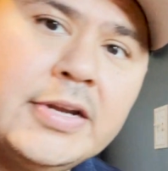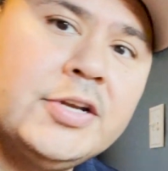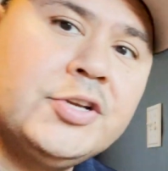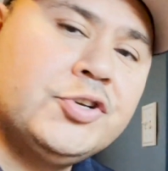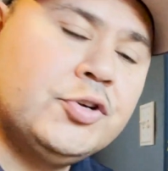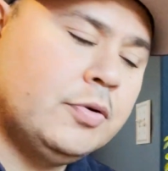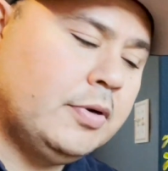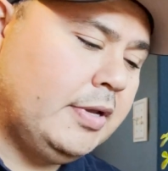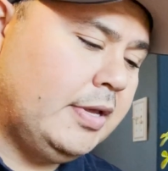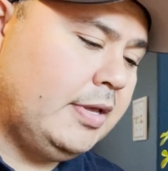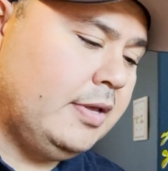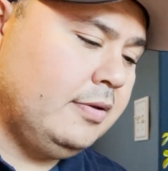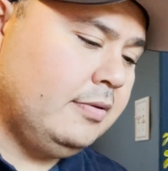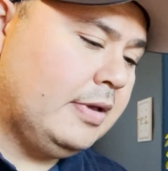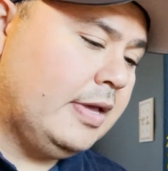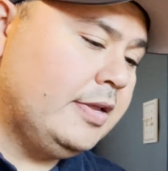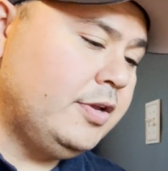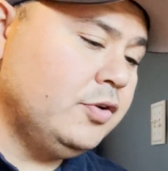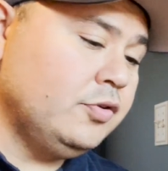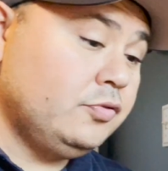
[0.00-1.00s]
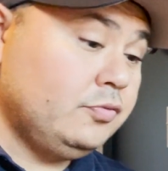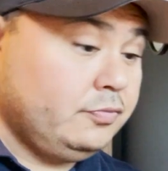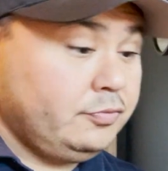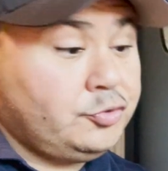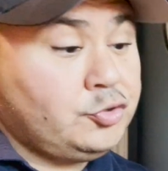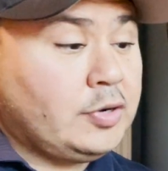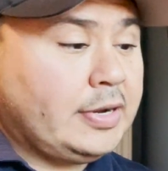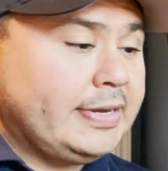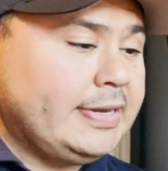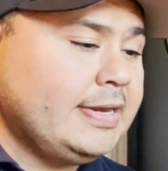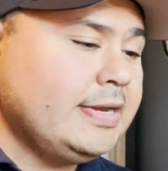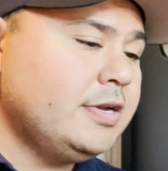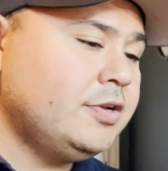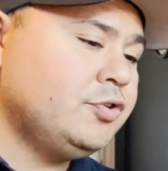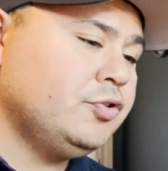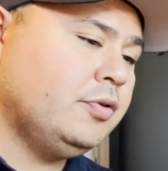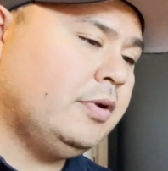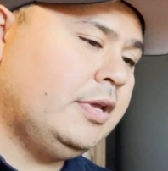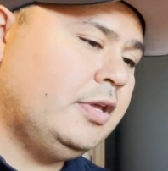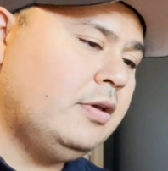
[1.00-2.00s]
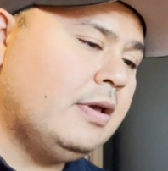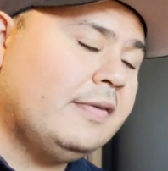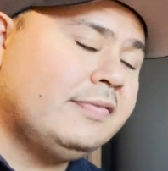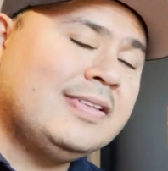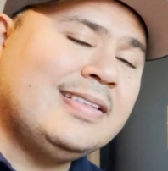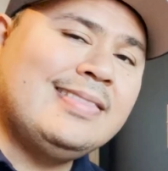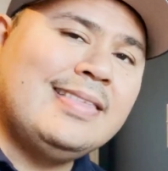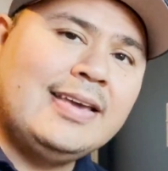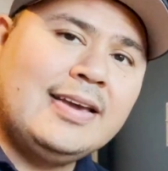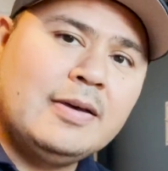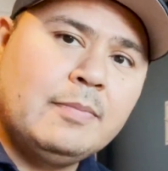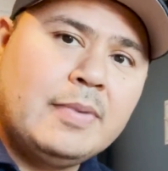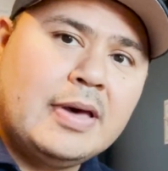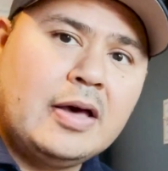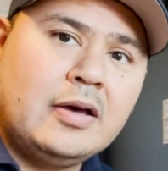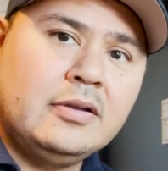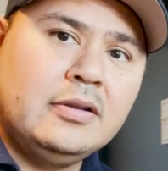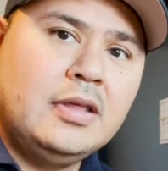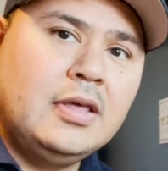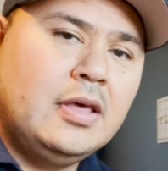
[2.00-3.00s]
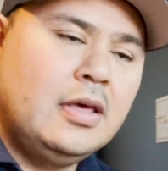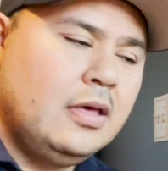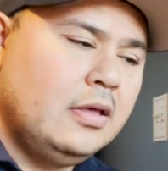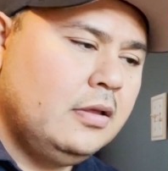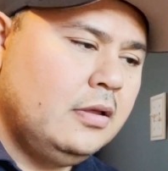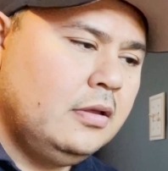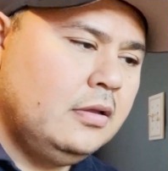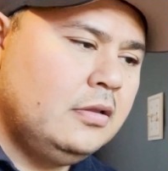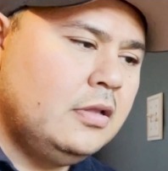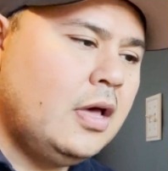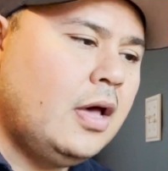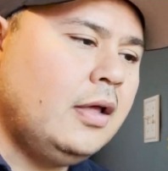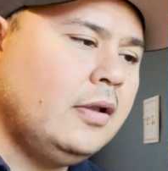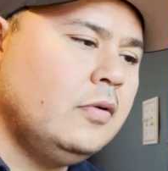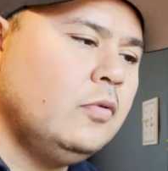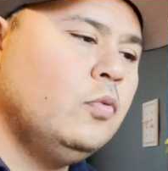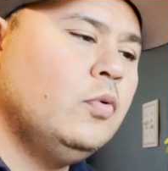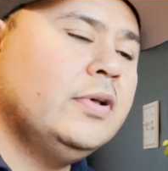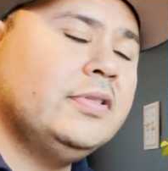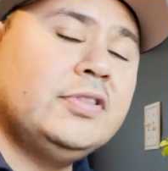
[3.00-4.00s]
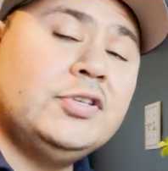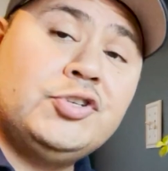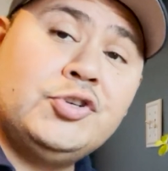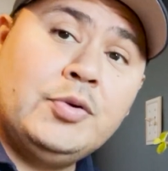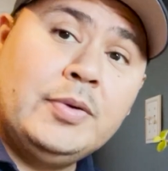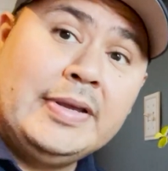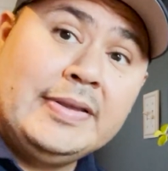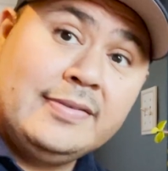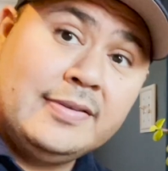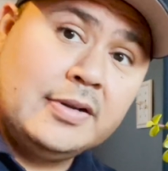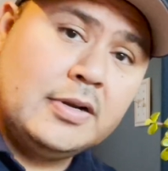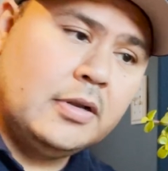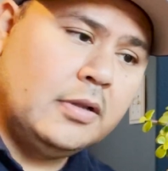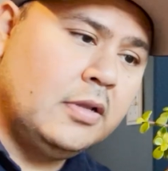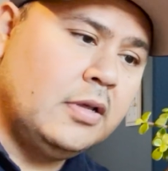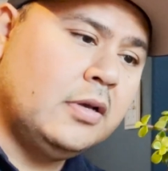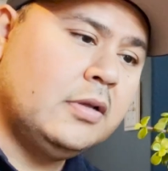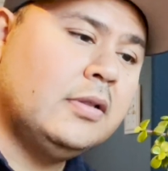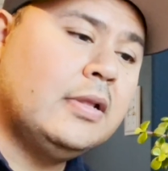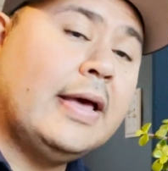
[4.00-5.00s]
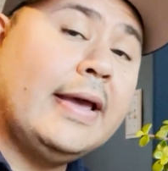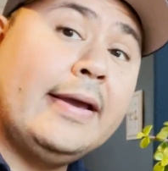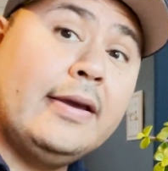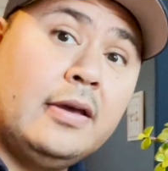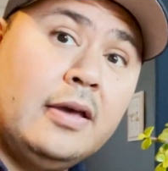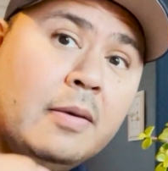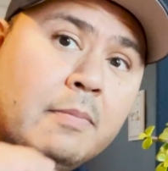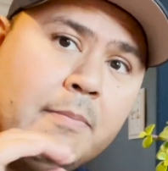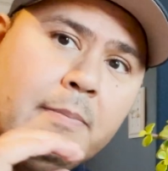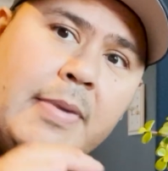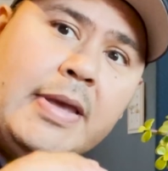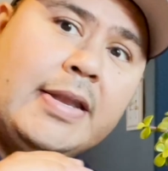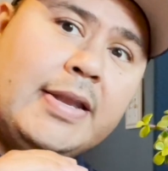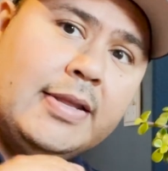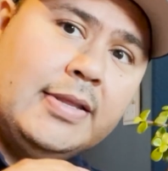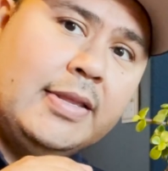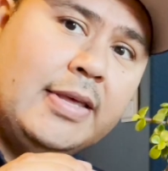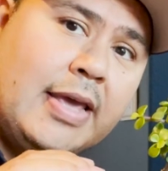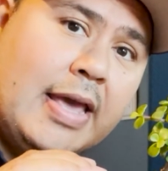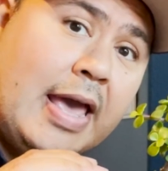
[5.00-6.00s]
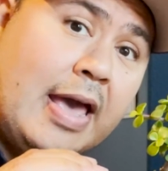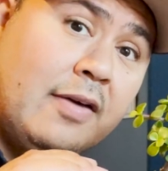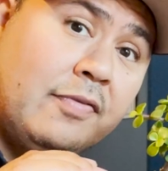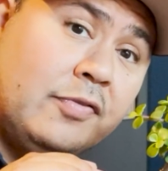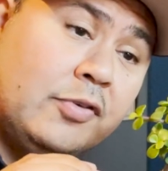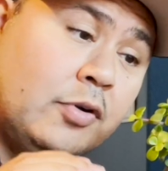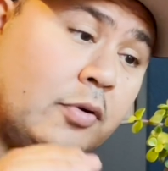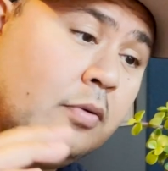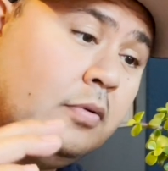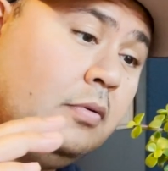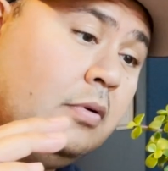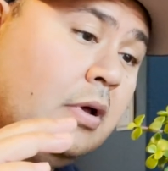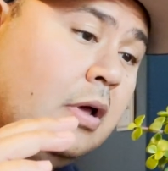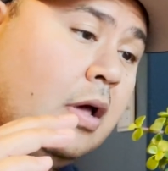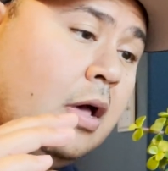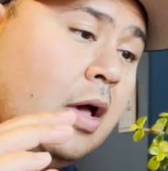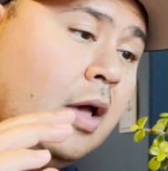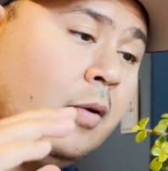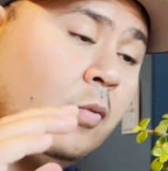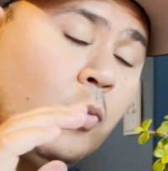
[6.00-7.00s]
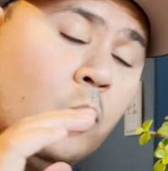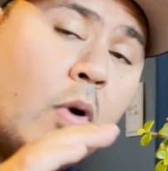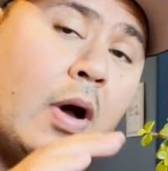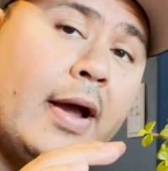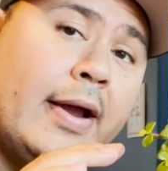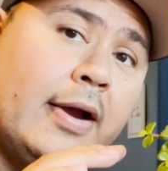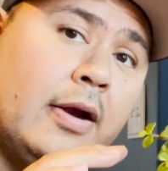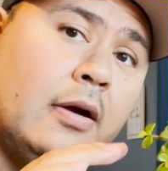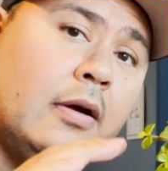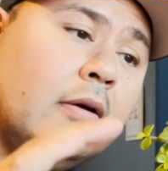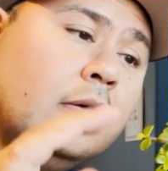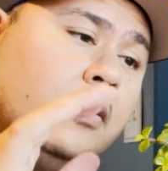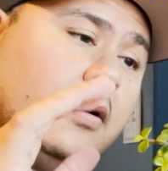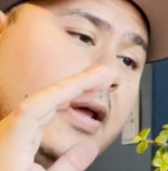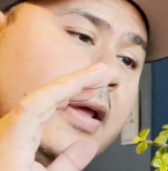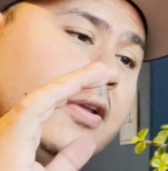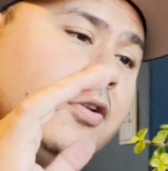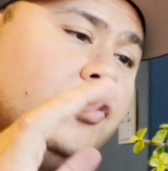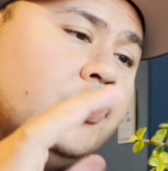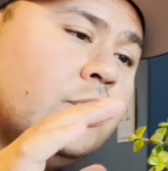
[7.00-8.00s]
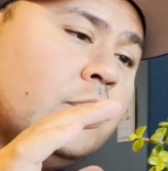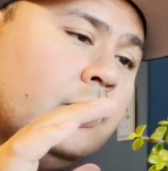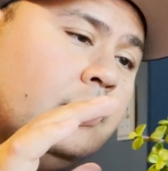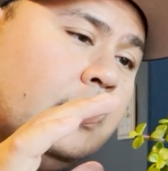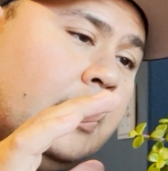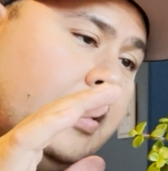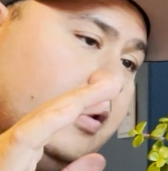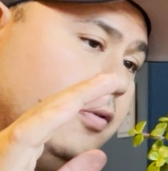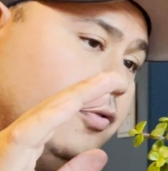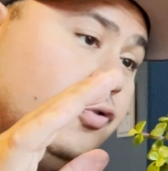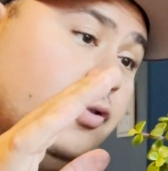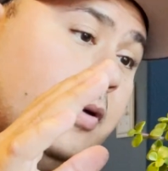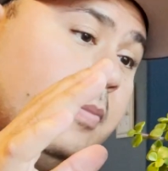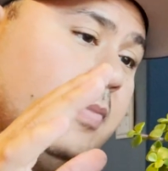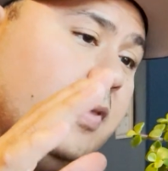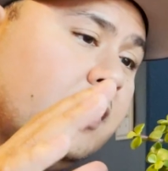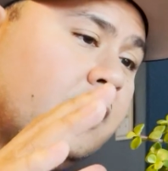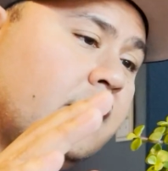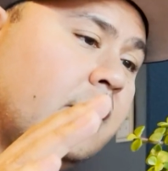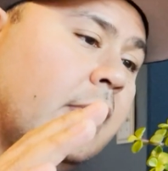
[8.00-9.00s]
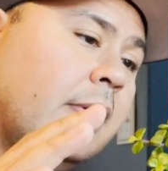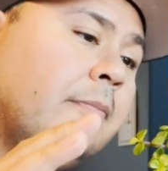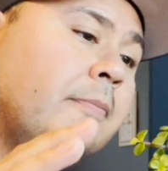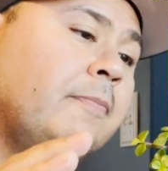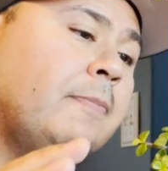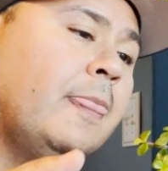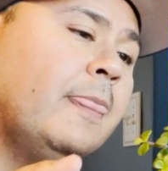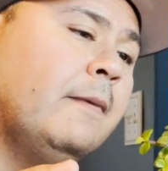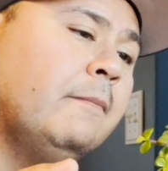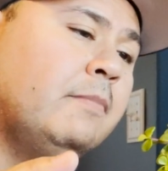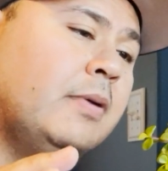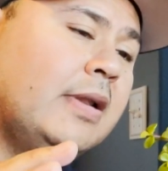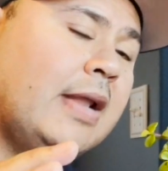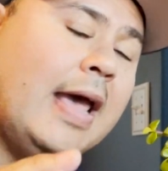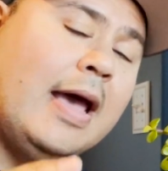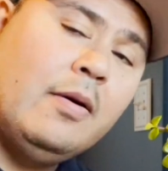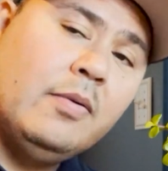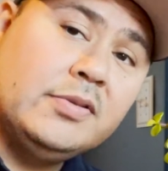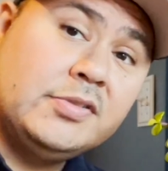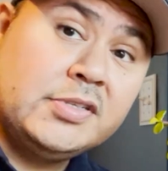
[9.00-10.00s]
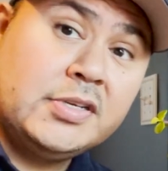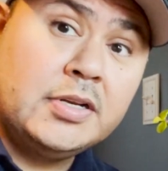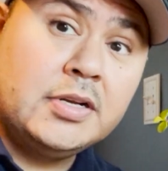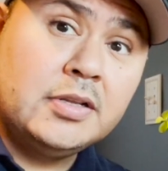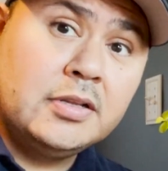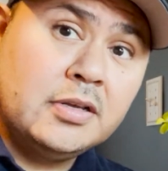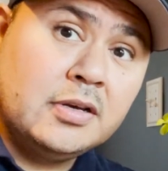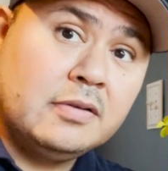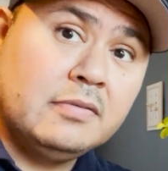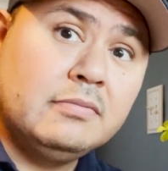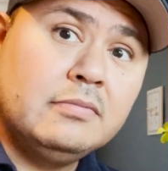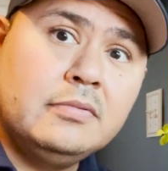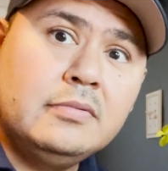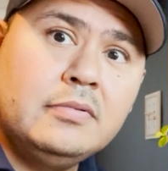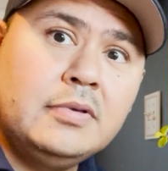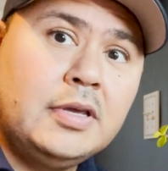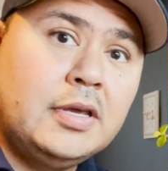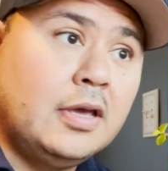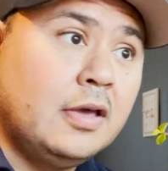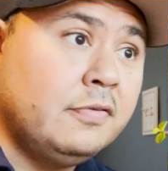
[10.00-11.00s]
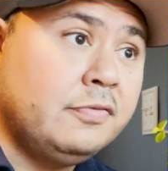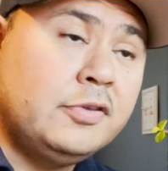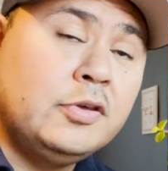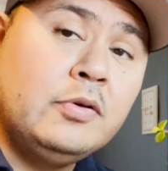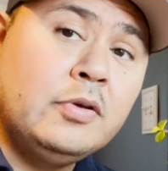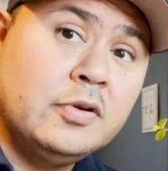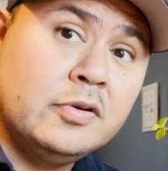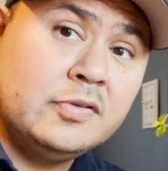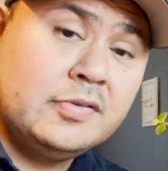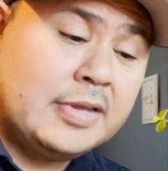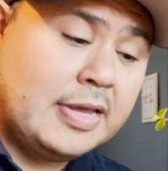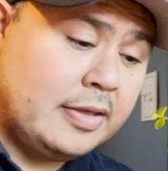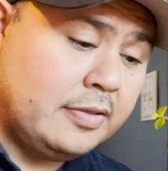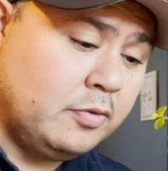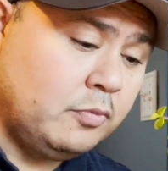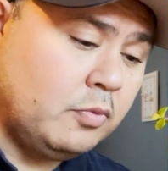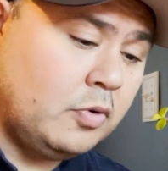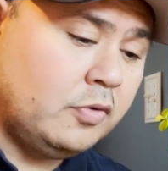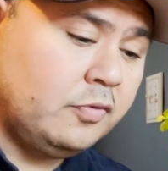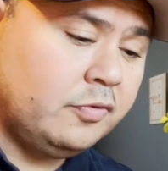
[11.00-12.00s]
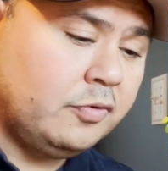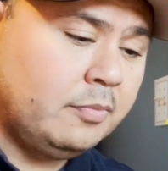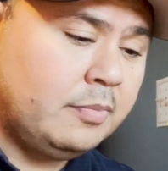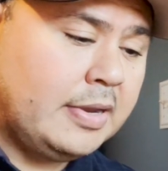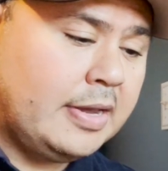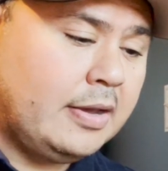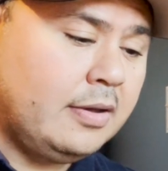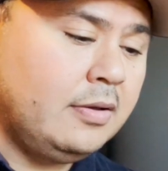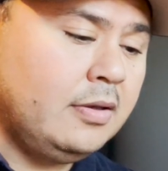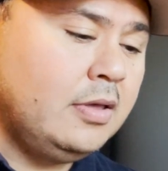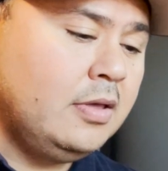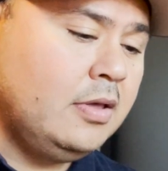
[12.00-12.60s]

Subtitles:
tree and you're training a tree, you have to think about not what the tree is going to look like immediately after I wire and trim this up, but how it's going to look a few years down the road from now.